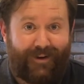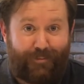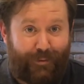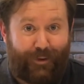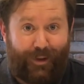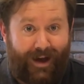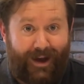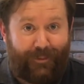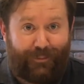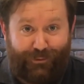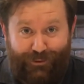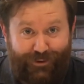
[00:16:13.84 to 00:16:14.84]
I put that
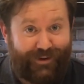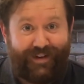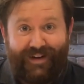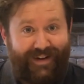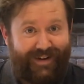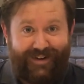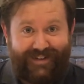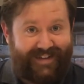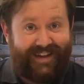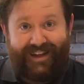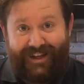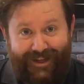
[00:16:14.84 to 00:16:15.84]
apron on and I
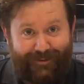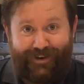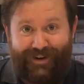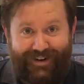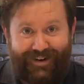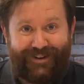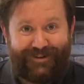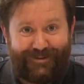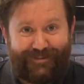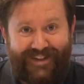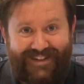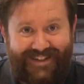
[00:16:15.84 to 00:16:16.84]
didn't get my clothes
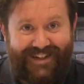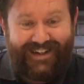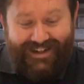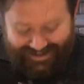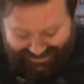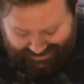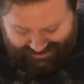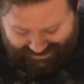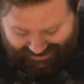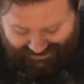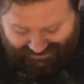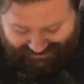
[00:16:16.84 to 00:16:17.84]
messy.
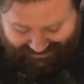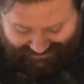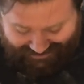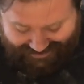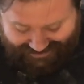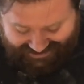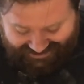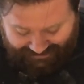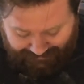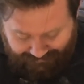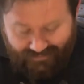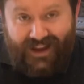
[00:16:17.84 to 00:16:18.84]
Oh dear.
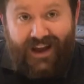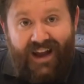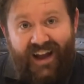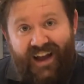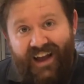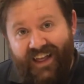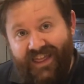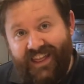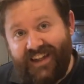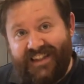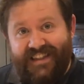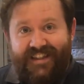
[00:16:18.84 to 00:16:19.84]

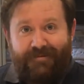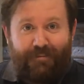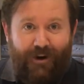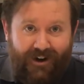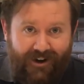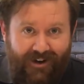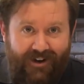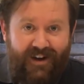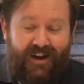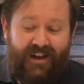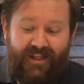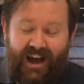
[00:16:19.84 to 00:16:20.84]
This is the part
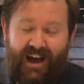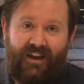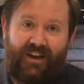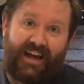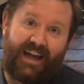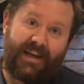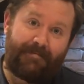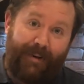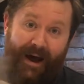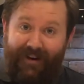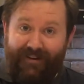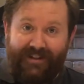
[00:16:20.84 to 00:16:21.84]
that you get your
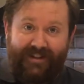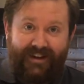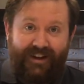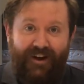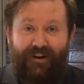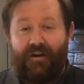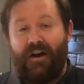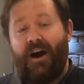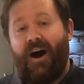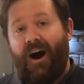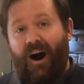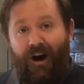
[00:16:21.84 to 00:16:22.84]
parents to do.
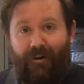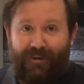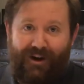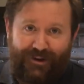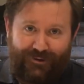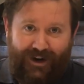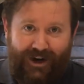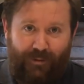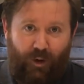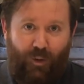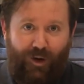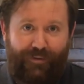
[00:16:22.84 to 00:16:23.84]
I'm gonna drag my
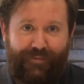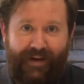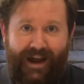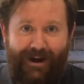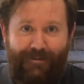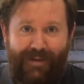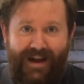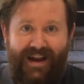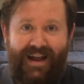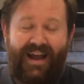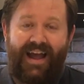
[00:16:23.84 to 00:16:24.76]
wife and help me.